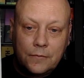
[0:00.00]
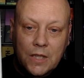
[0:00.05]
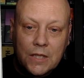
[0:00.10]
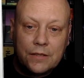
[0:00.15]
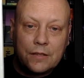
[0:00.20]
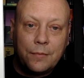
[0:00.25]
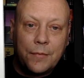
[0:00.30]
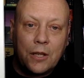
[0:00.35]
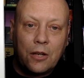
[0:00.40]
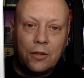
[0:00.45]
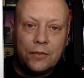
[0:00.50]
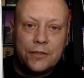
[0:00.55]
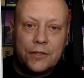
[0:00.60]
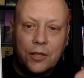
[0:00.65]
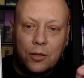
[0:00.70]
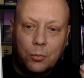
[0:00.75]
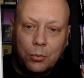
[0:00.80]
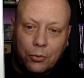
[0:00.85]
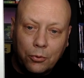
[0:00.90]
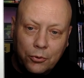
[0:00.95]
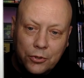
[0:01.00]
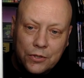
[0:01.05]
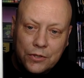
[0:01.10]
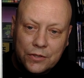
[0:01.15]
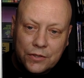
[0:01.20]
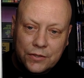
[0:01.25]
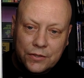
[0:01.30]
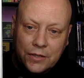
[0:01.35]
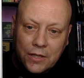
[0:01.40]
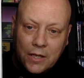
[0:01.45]
Something called Dear
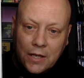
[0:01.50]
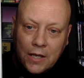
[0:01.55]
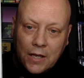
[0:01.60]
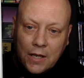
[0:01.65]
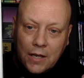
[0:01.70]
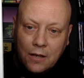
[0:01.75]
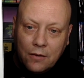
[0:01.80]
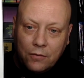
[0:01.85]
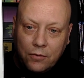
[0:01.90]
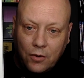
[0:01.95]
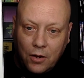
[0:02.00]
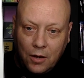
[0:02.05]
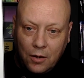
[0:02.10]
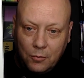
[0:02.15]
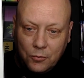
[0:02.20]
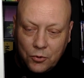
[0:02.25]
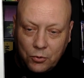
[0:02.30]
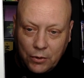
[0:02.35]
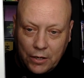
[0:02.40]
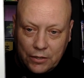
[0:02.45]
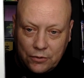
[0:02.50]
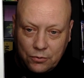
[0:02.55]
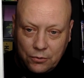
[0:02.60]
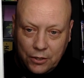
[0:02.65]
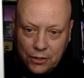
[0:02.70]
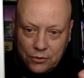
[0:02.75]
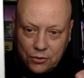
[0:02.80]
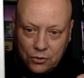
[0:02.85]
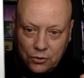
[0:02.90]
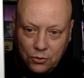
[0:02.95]
Prudence from
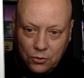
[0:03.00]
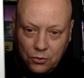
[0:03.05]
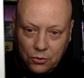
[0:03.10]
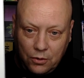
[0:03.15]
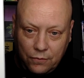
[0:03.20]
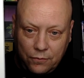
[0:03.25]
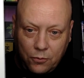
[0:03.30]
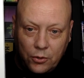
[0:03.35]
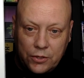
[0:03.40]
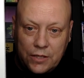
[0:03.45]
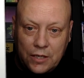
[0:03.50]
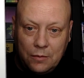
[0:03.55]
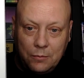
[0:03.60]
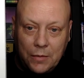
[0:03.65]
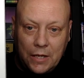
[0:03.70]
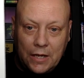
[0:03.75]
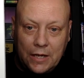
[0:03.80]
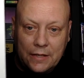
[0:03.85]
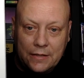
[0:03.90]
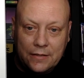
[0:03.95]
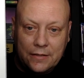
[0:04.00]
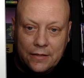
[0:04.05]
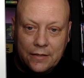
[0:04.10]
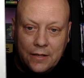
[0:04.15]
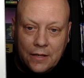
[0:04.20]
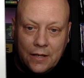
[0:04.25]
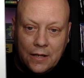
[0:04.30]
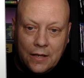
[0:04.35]
2022, a 14-minute